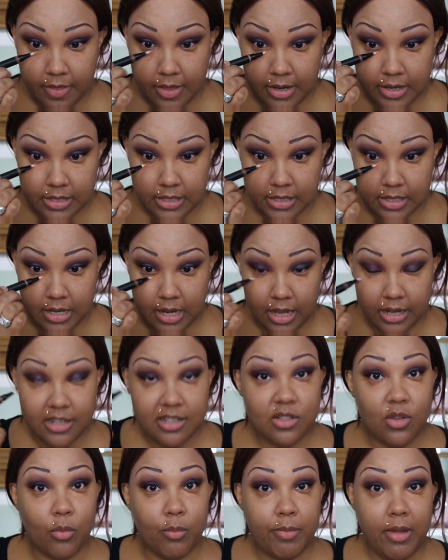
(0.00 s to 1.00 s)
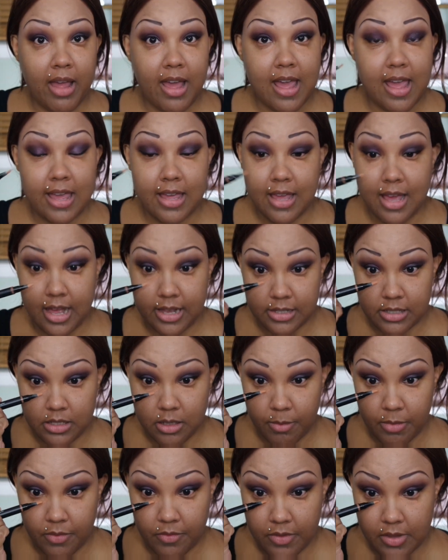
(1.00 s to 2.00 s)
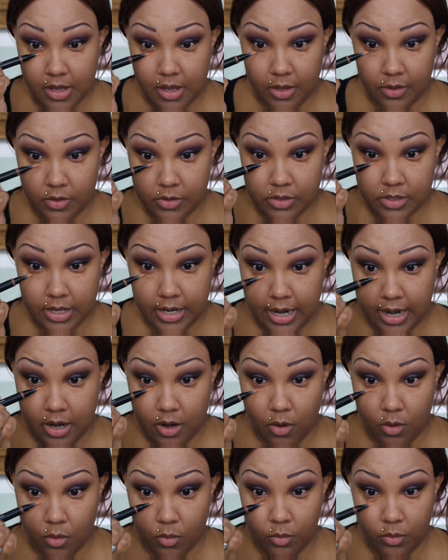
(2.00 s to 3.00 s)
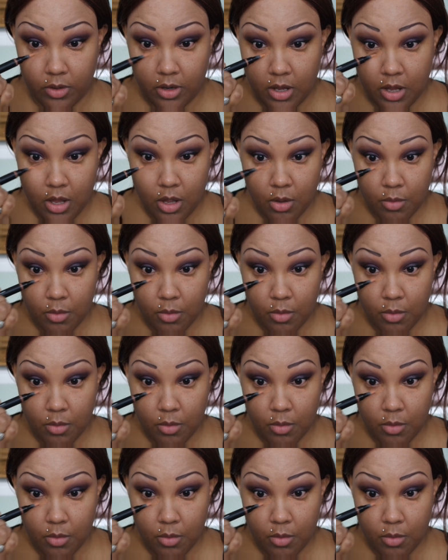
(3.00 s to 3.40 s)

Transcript: that it's not as opaque as some of the others that I own,